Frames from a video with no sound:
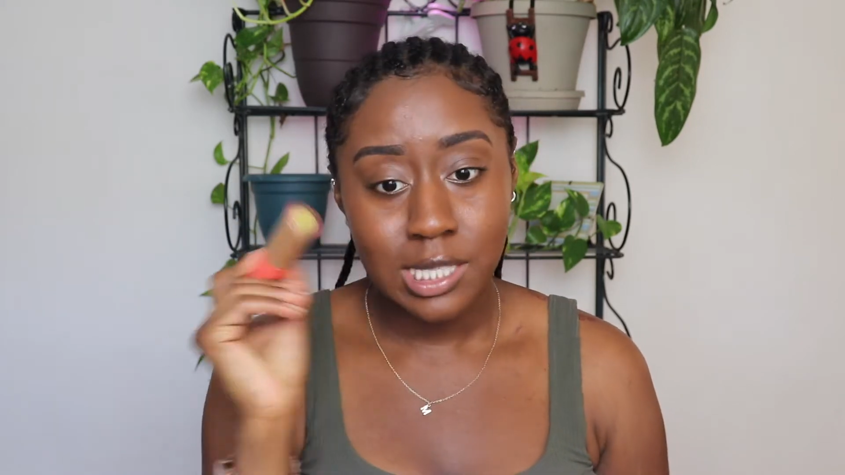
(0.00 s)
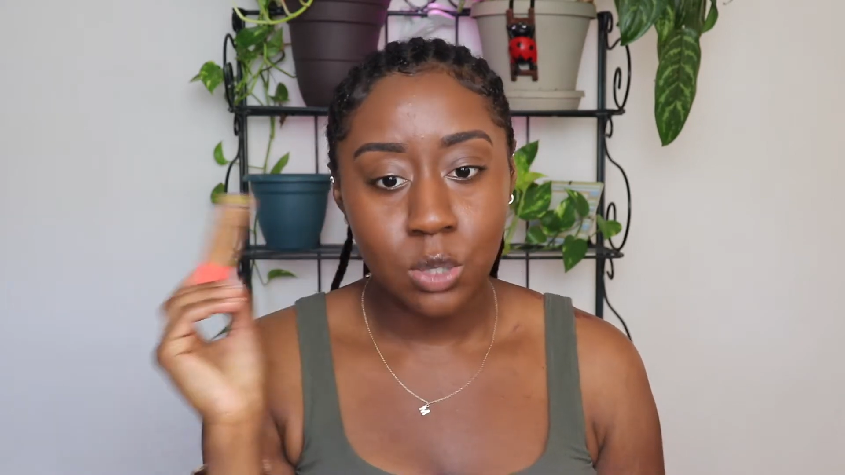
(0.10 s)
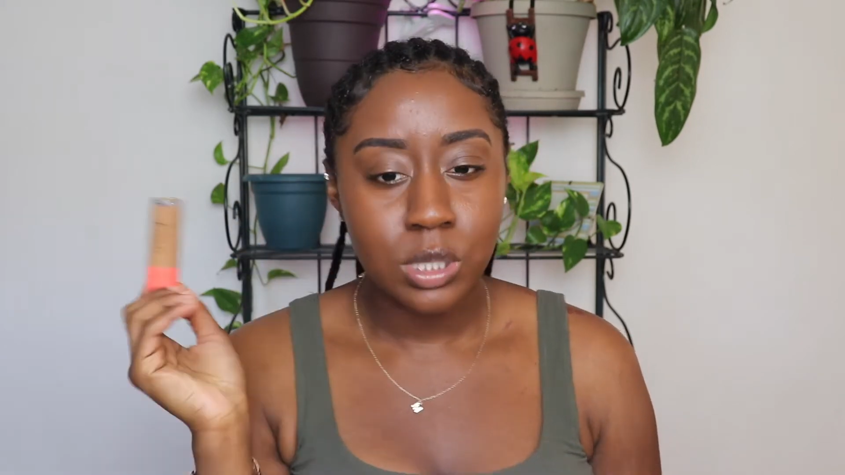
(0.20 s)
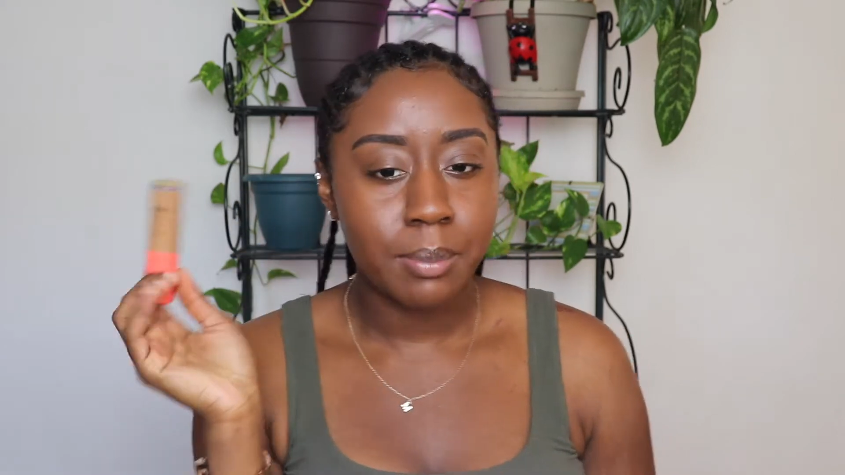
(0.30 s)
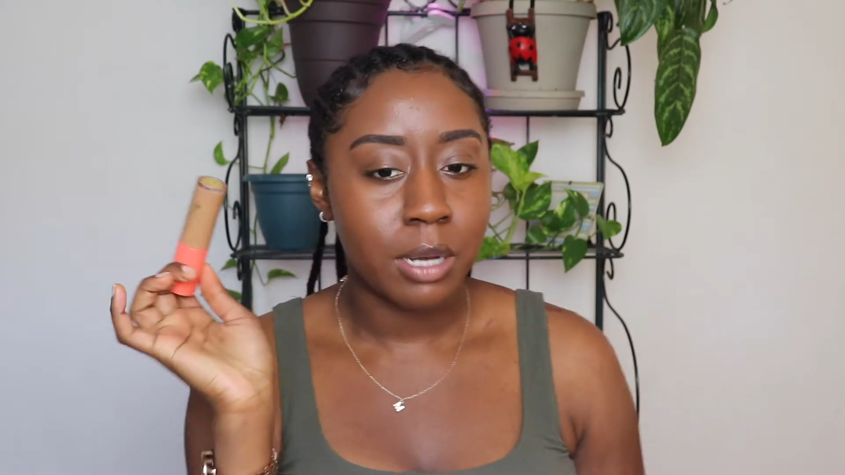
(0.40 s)
so
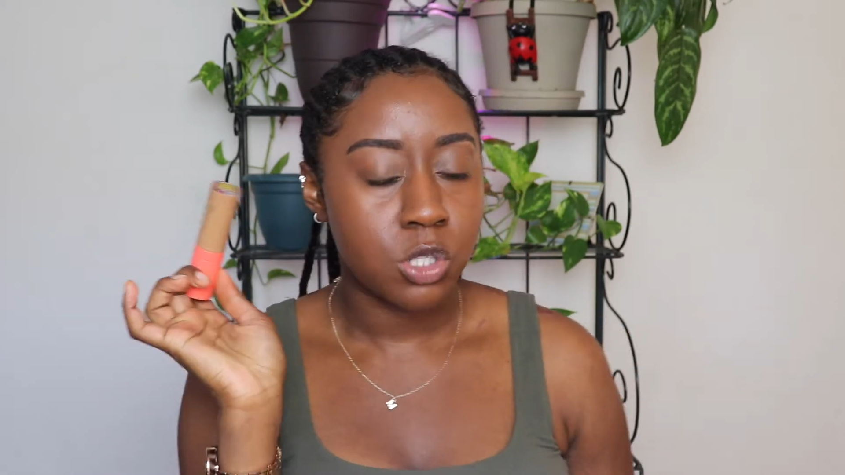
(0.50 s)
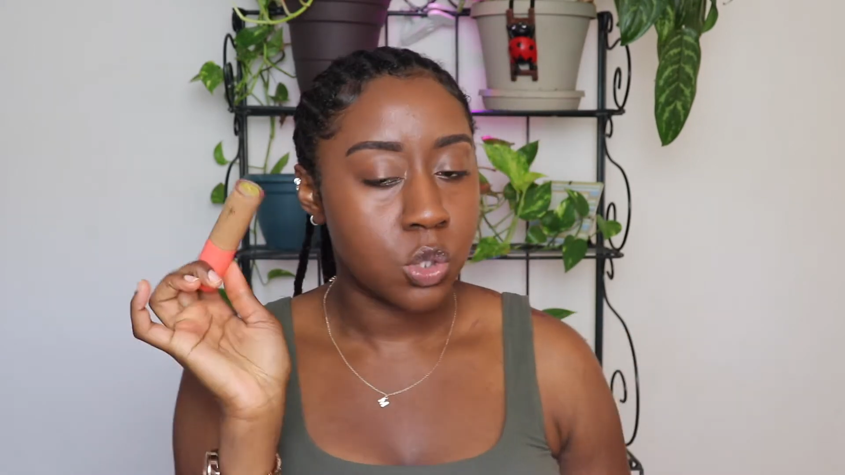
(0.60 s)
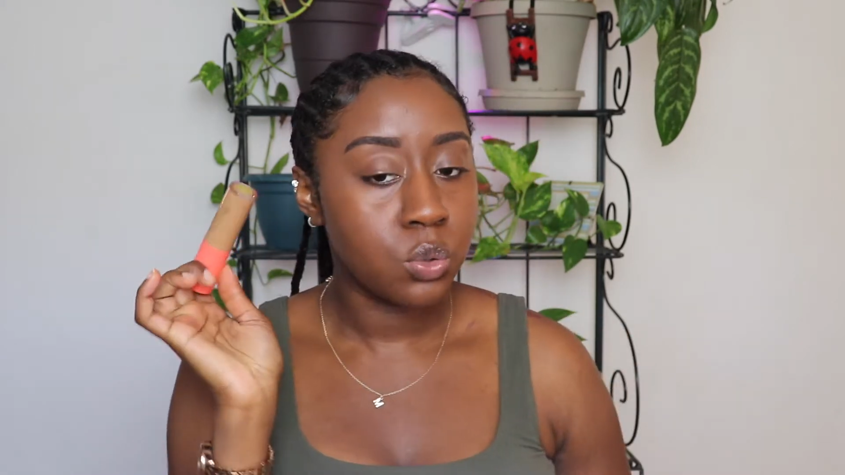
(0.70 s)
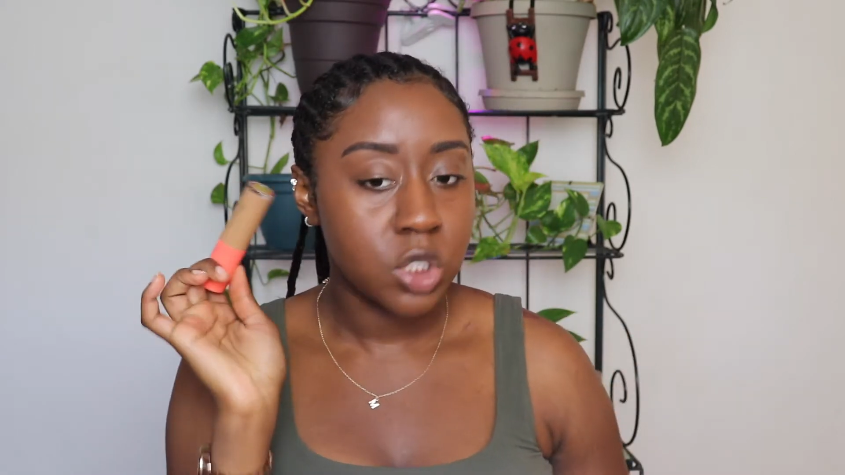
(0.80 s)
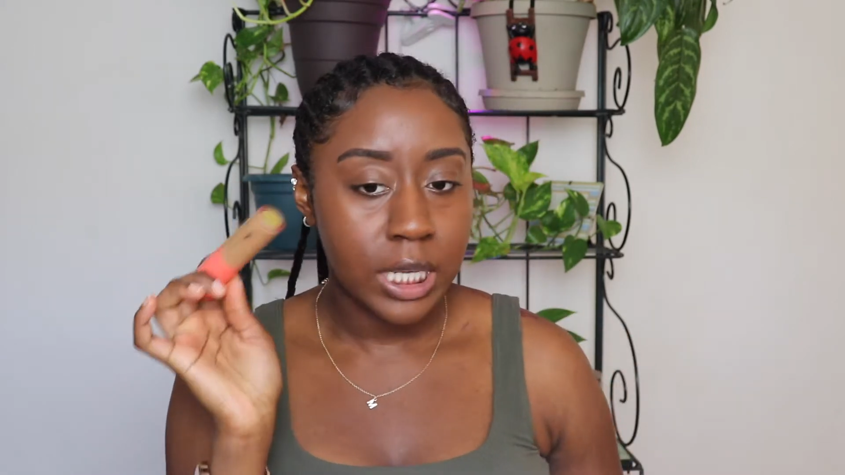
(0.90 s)
it's about
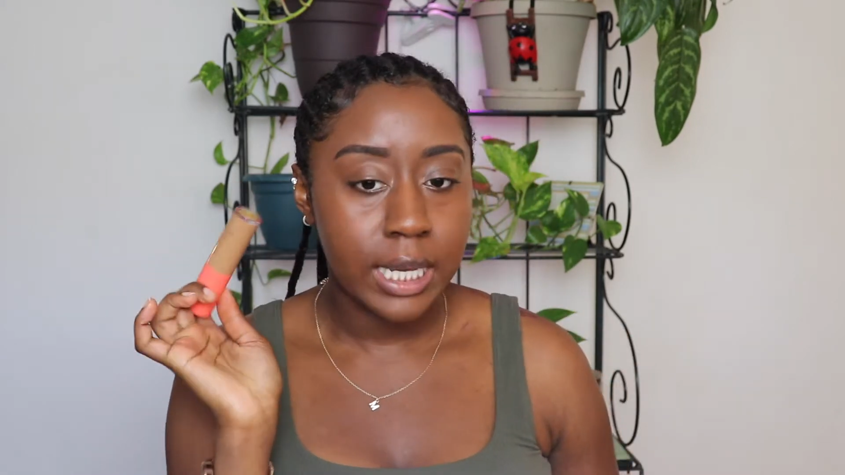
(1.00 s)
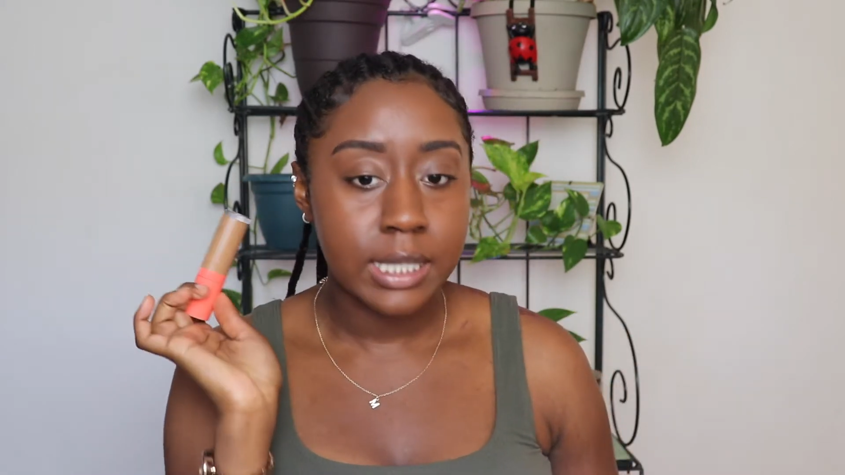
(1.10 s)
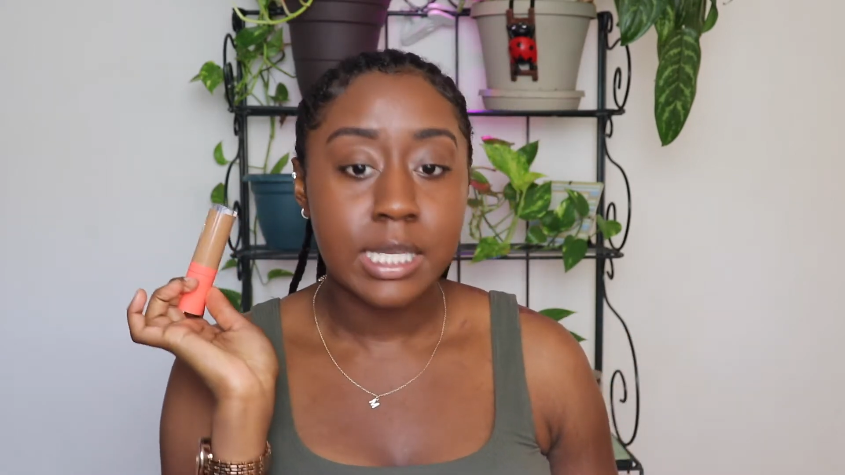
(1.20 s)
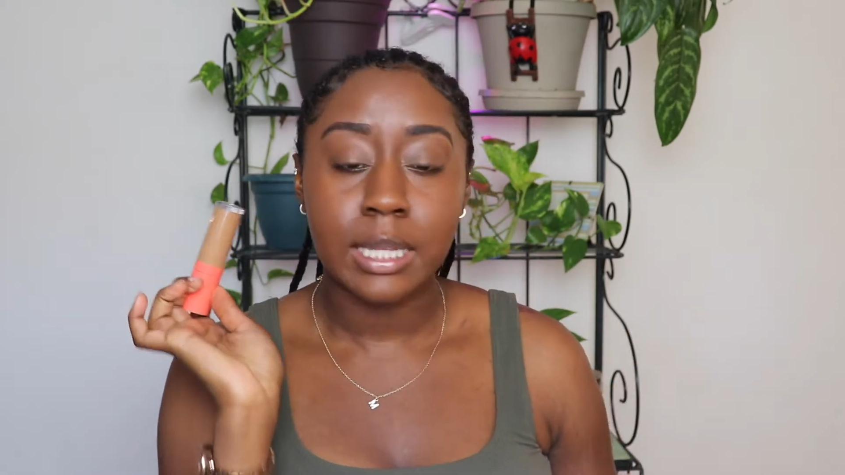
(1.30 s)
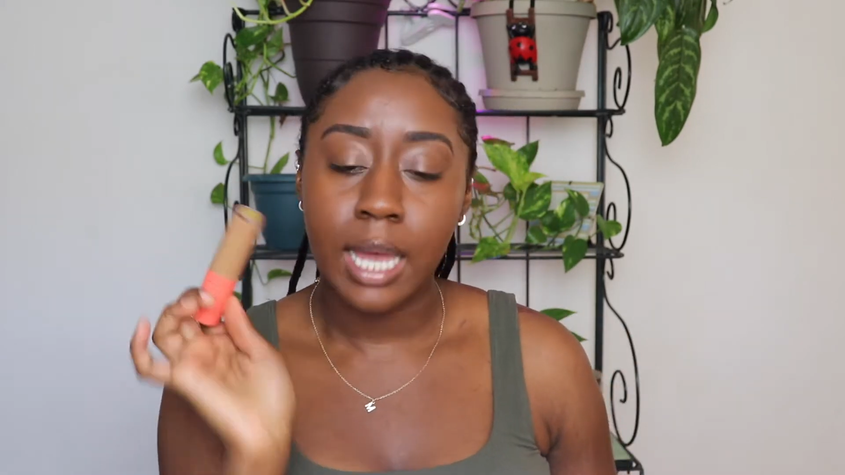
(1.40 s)
2
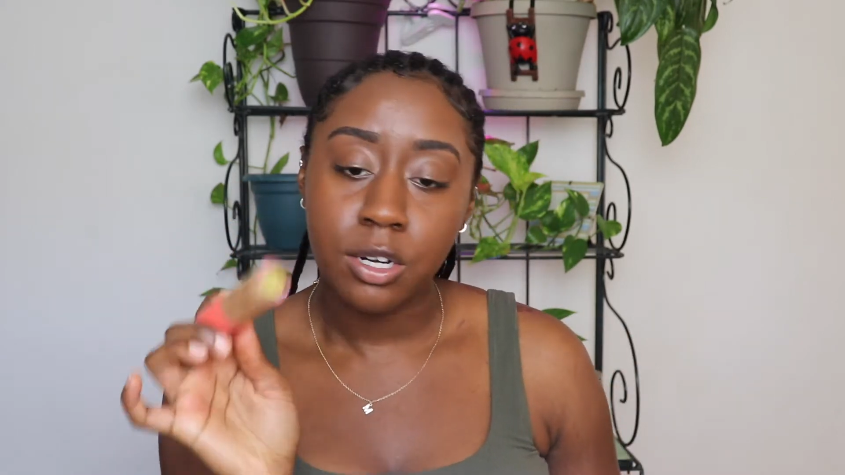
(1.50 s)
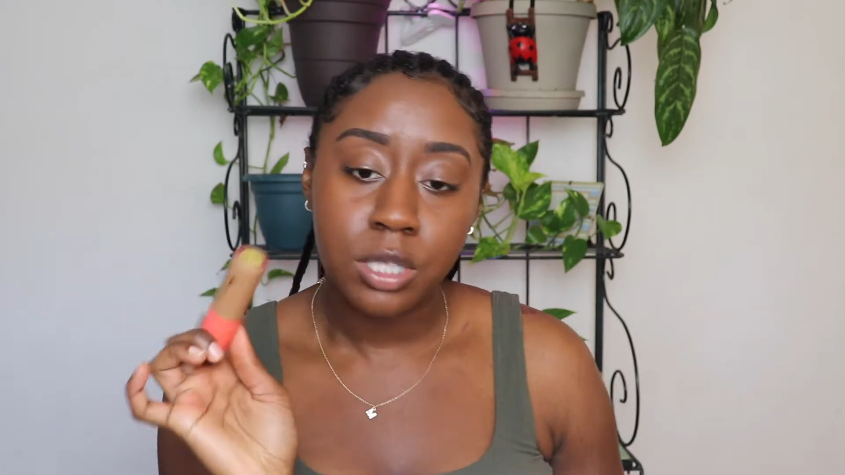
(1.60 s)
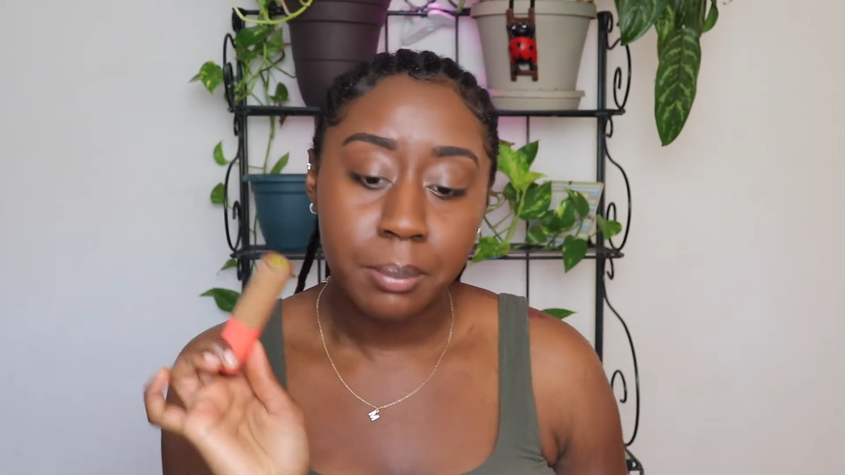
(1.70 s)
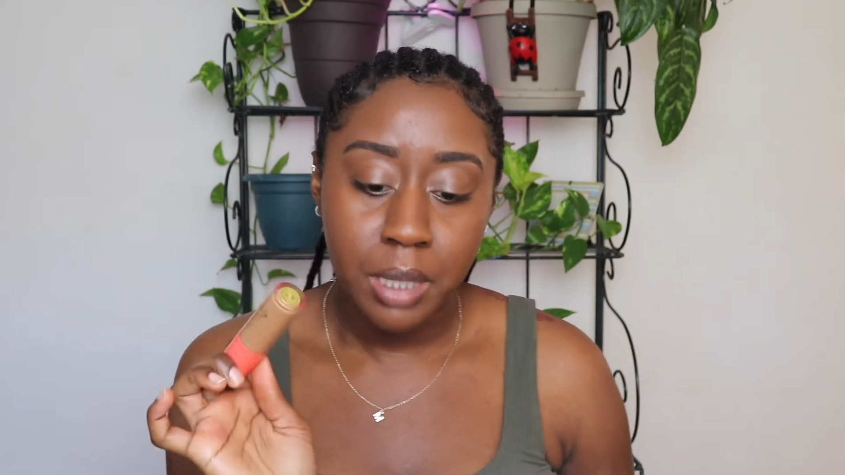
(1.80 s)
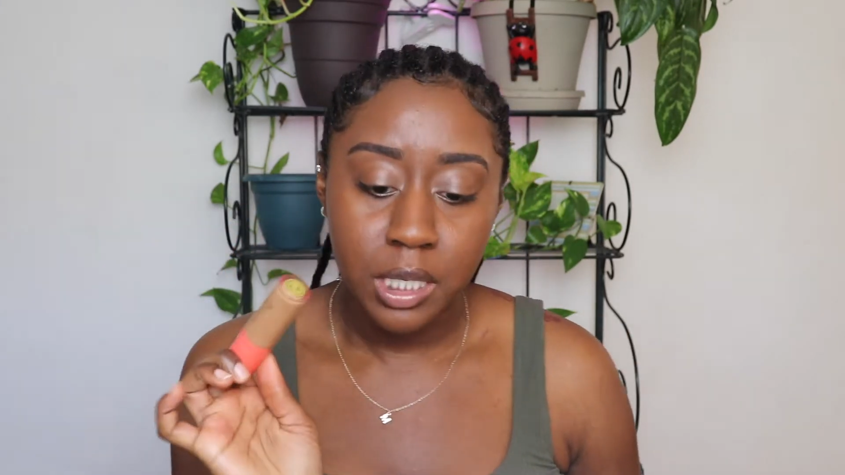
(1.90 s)
shades lighter
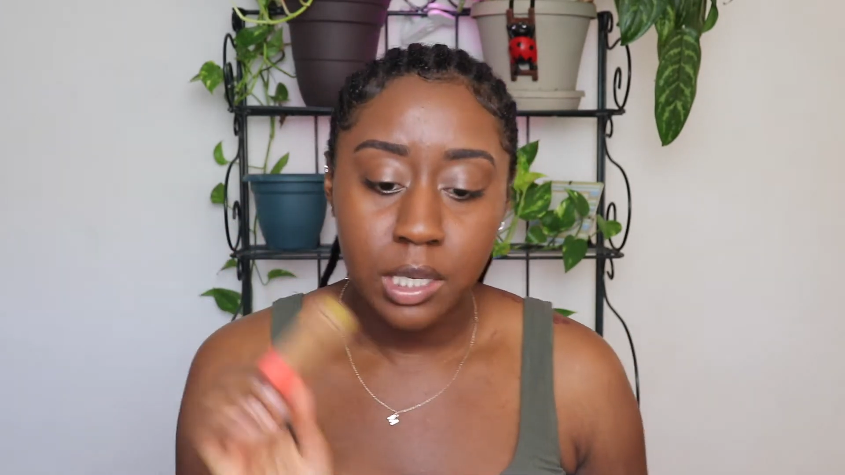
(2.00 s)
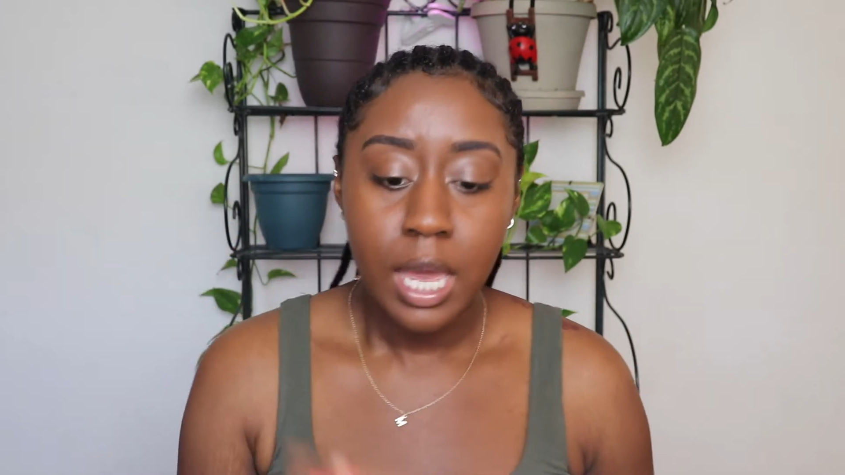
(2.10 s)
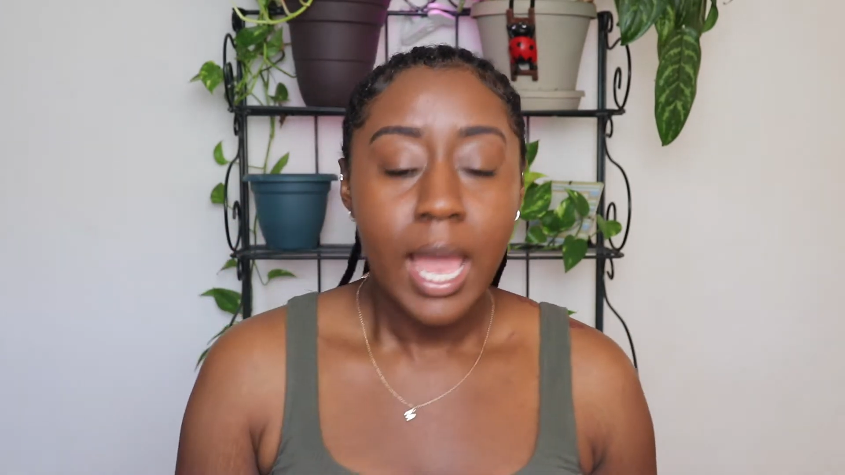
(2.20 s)
than me.